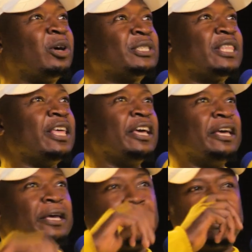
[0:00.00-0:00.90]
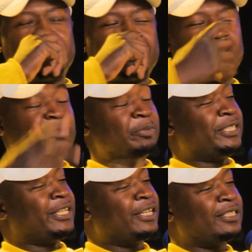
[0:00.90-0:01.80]
Coach, you've
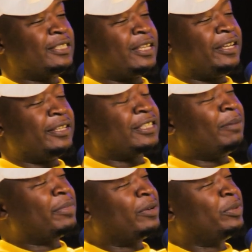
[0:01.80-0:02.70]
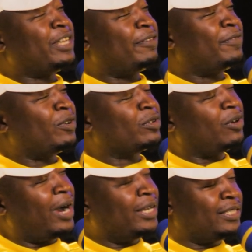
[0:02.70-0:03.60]
mentioned something which I found
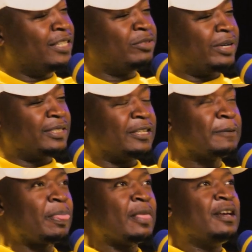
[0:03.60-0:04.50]
quite interesting.